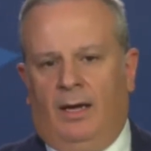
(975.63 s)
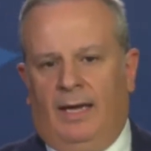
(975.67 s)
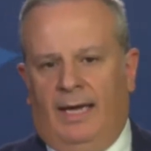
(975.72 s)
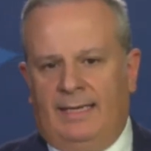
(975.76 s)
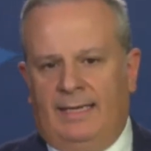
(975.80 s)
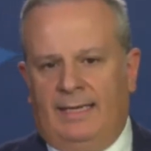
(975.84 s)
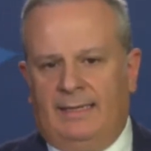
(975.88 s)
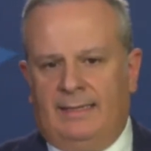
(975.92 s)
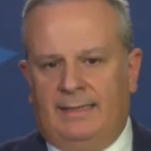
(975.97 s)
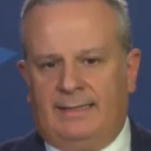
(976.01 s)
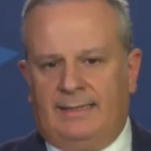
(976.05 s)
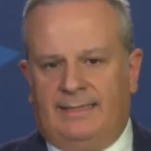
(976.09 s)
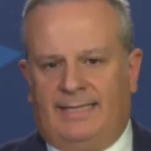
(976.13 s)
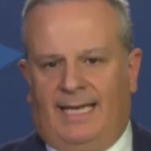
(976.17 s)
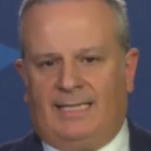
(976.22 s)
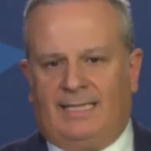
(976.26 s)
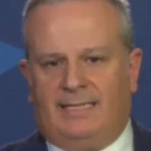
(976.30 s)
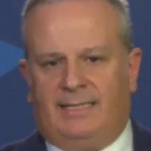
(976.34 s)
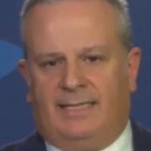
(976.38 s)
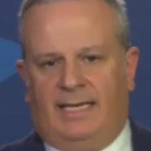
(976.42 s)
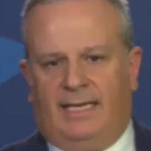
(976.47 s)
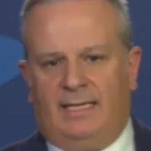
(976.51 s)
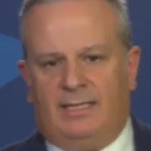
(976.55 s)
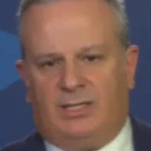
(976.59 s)
in
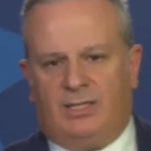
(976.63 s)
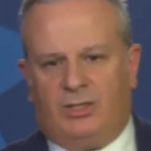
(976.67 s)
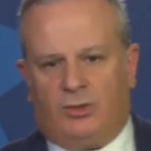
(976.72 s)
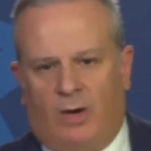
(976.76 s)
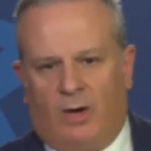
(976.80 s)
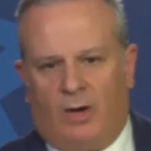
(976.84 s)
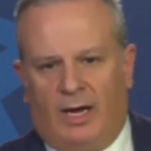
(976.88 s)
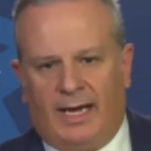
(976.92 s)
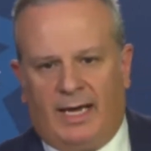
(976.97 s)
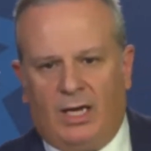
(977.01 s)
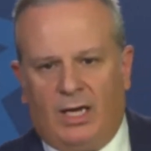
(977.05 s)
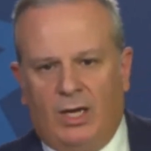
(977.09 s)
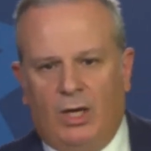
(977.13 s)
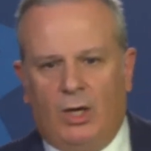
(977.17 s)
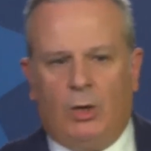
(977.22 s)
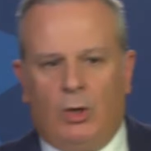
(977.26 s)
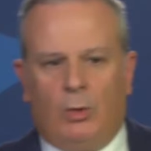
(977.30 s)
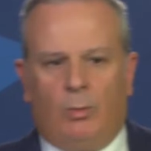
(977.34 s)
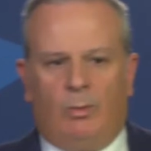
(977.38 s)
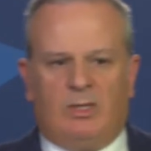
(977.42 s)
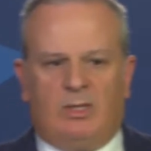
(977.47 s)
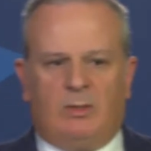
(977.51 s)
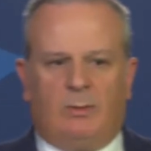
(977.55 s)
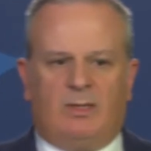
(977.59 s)
Saturday's strike,
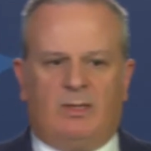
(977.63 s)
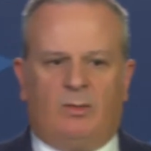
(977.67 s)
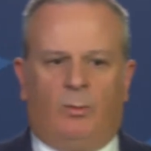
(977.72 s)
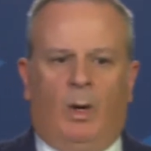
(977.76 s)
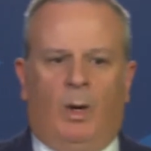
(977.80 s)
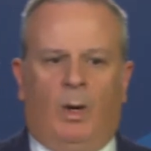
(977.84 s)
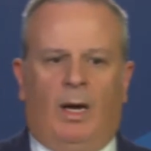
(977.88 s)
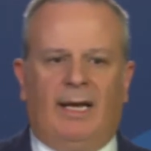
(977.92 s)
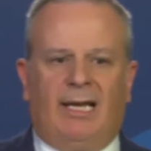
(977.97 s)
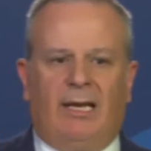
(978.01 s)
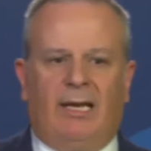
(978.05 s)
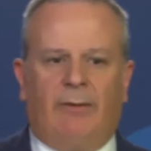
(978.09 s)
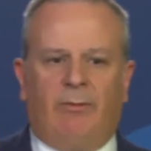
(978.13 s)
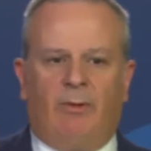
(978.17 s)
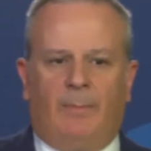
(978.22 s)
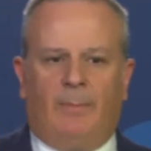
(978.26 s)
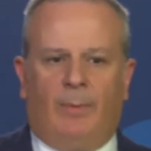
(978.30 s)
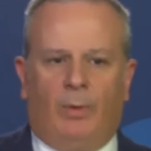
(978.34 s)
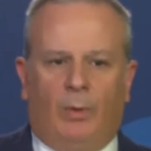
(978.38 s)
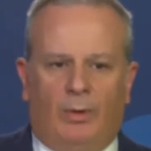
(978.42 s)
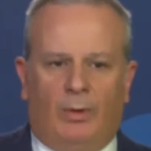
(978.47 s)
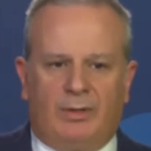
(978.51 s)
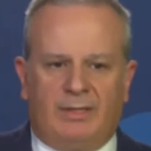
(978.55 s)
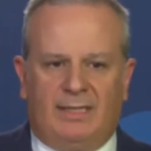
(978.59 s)
which was widely
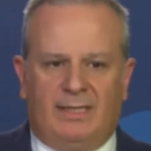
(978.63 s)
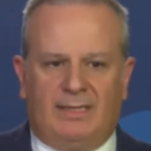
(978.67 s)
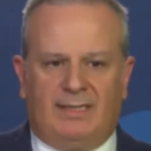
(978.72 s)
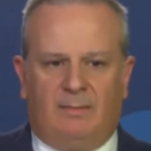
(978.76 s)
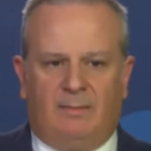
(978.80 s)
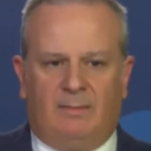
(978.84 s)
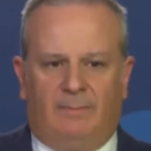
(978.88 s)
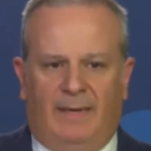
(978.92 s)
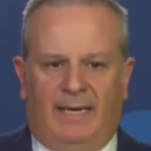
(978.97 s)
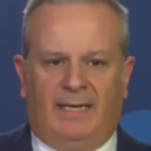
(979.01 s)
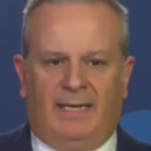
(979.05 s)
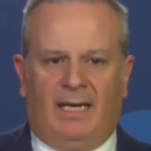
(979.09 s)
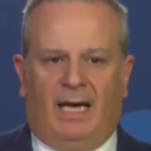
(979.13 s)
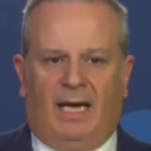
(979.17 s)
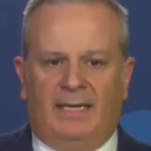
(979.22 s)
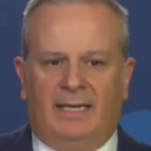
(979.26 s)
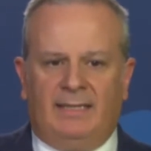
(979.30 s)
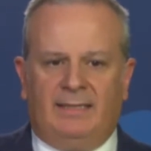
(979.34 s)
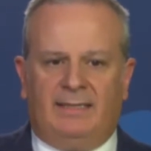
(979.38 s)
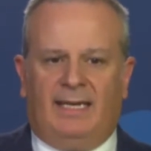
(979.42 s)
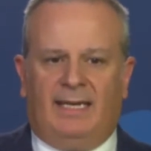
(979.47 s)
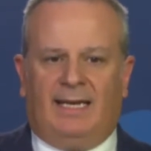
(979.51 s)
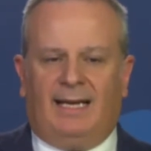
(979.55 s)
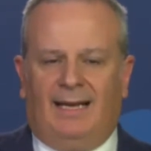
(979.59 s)
reported to be an
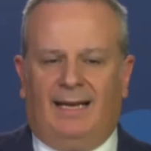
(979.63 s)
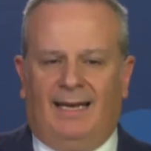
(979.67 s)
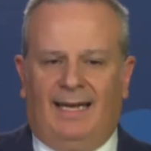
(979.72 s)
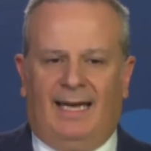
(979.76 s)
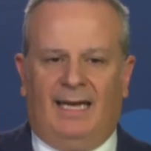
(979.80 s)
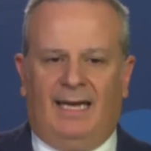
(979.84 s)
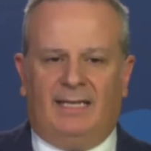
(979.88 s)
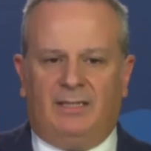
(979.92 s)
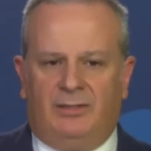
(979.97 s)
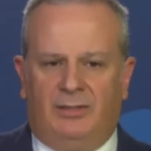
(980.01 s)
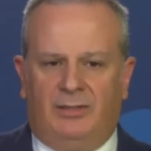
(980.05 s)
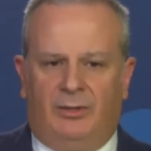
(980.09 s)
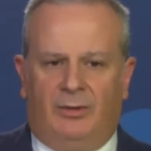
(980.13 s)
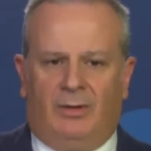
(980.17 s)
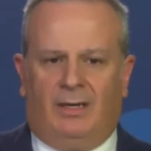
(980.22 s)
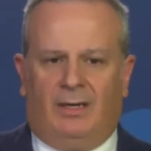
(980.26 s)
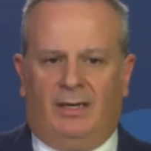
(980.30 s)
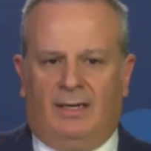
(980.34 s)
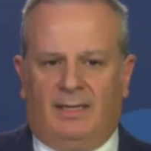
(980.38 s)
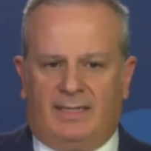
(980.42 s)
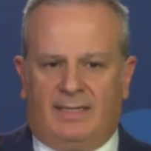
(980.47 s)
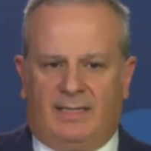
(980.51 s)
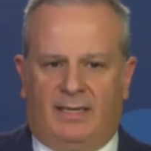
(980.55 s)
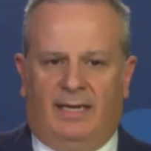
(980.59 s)
undeclared
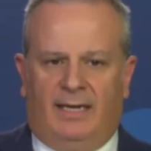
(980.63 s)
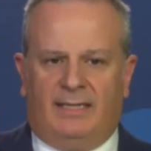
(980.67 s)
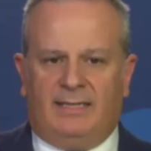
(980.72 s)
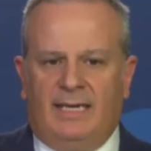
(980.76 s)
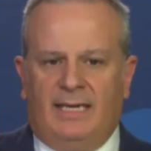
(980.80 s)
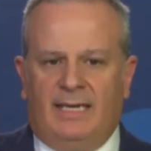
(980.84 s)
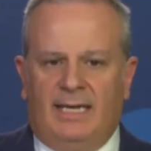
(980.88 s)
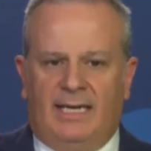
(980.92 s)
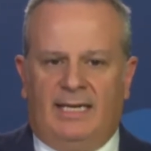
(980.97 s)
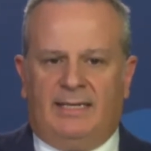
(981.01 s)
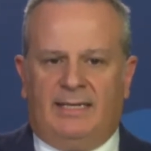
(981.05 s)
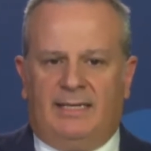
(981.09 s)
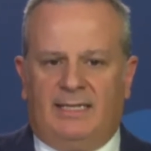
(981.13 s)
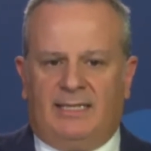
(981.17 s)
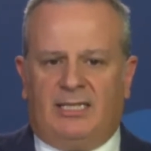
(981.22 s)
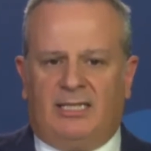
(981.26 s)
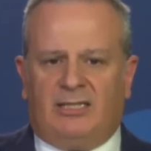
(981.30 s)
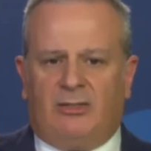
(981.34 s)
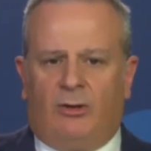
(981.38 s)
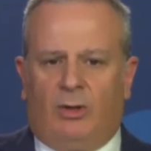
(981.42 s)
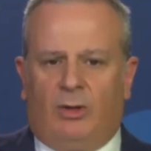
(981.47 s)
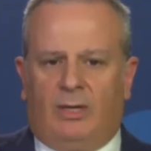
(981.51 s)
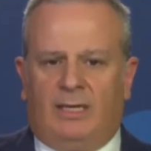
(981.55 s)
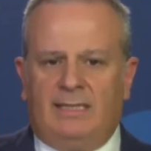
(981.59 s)
nuclear site. Does
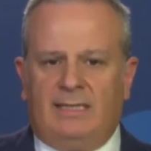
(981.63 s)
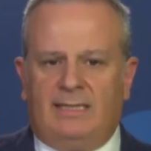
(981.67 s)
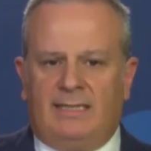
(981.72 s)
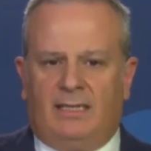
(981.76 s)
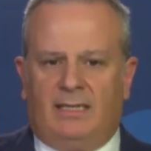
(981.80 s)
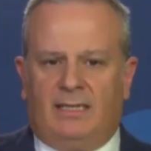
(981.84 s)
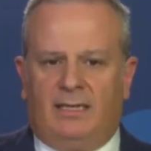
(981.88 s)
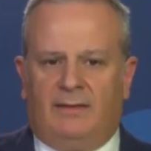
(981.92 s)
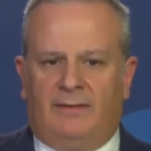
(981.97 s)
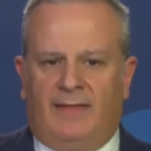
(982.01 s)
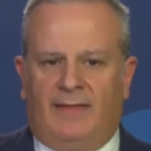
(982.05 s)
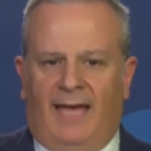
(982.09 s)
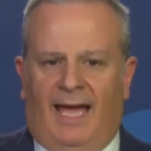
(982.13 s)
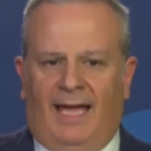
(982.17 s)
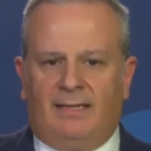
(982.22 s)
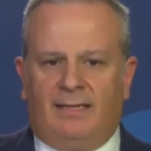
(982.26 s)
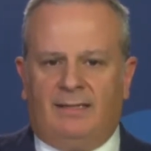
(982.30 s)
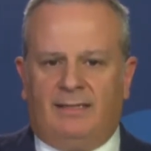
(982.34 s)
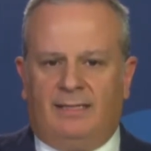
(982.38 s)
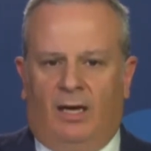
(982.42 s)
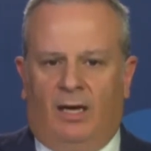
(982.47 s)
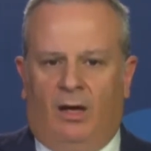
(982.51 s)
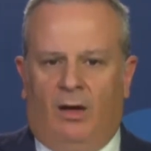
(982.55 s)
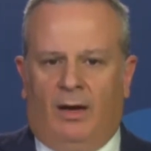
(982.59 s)
Israel consider that
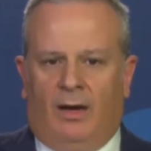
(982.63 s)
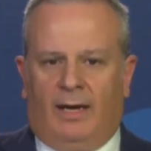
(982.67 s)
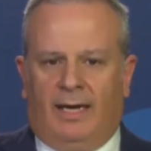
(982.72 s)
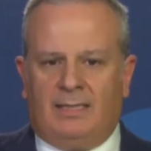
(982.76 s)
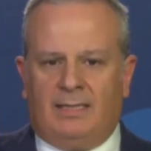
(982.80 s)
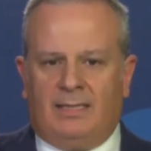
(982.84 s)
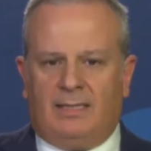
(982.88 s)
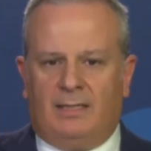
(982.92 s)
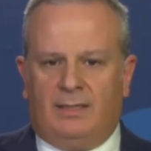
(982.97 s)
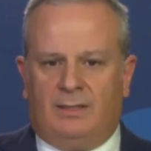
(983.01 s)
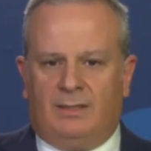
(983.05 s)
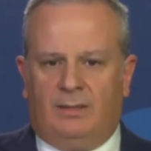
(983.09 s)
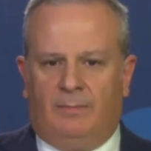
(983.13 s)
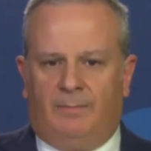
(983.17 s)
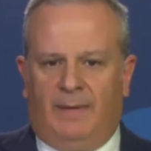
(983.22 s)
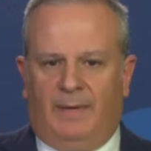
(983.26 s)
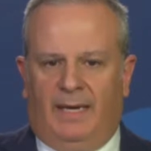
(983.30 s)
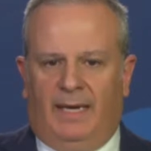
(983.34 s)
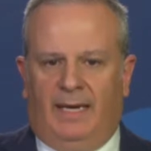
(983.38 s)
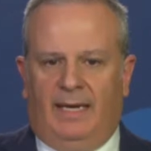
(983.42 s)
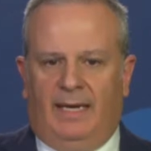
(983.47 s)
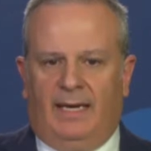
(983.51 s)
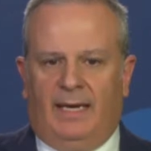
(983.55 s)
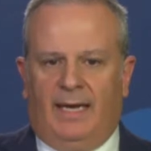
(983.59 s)
target to
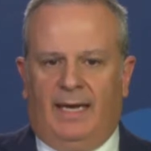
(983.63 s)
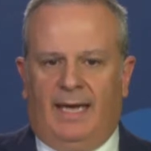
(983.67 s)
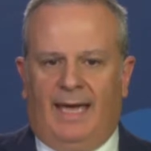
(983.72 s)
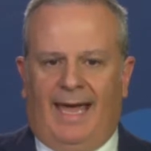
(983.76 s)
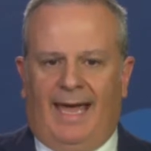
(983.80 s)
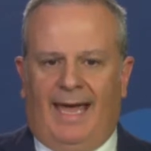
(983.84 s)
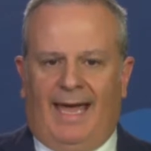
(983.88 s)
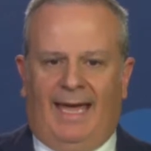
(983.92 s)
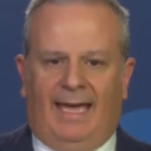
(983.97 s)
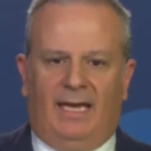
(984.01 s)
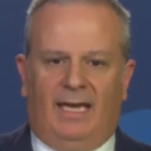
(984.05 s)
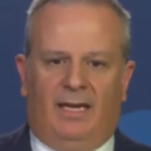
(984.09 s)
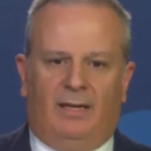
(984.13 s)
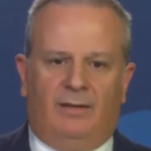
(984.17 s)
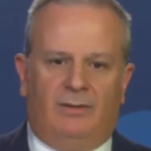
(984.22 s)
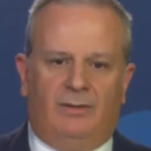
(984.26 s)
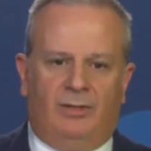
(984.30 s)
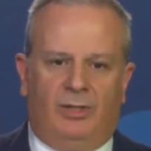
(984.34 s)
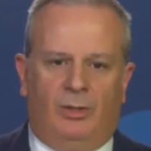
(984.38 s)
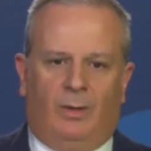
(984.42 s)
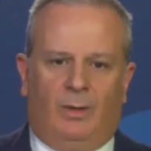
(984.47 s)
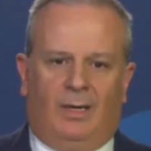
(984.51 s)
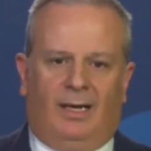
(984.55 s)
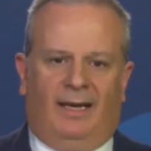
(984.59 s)
be a
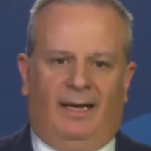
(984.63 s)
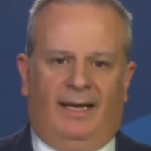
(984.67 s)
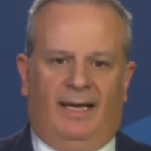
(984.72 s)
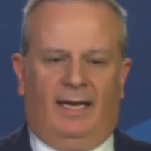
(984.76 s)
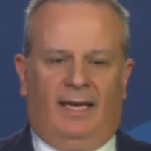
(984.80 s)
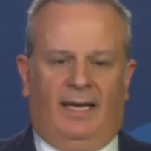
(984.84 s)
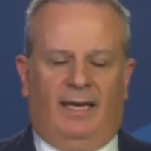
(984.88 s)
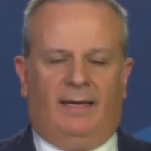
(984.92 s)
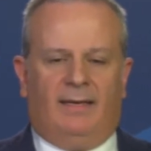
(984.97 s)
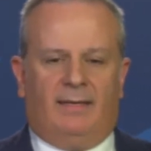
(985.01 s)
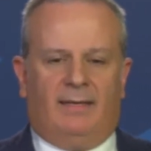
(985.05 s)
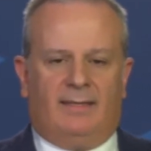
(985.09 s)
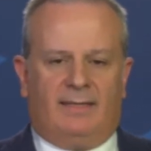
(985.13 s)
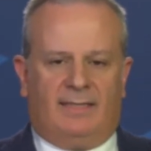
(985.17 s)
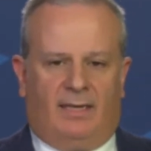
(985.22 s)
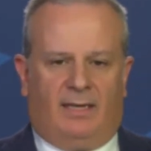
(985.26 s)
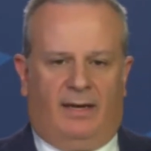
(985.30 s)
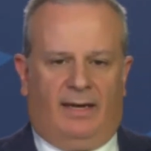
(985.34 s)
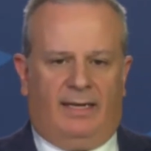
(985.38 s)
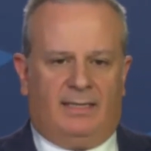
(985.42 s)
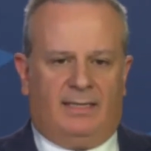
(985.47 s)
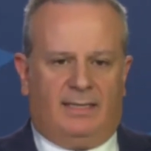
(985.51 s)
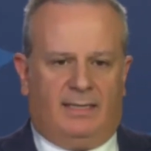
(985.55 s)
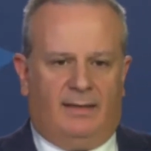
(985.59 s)
nuclear
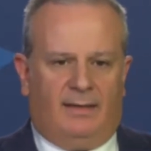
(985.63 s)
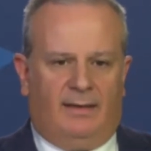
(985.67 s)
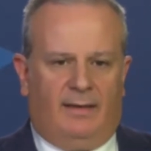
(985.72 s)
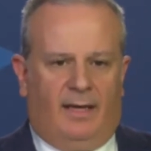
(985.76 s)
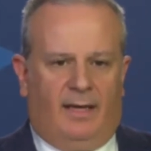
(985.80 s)
site?